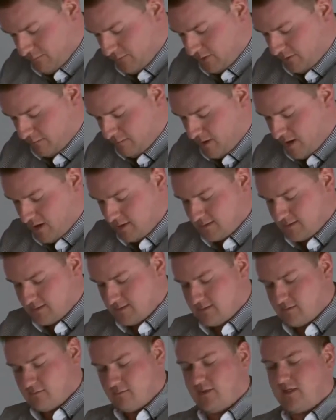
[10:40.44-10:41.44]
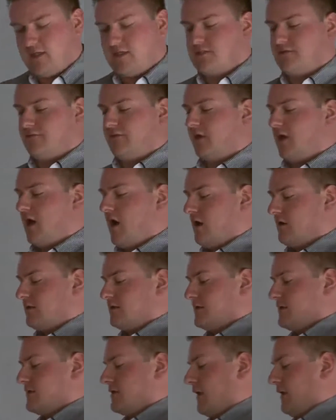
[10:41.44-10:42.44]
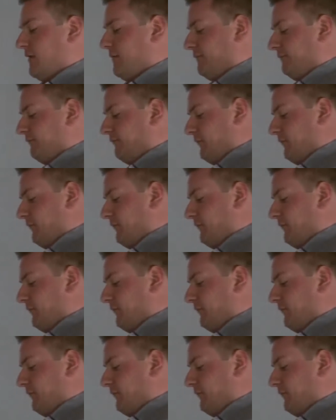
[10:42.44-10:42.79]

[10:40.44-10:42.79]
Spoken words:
bookmarks with each of the characters on it,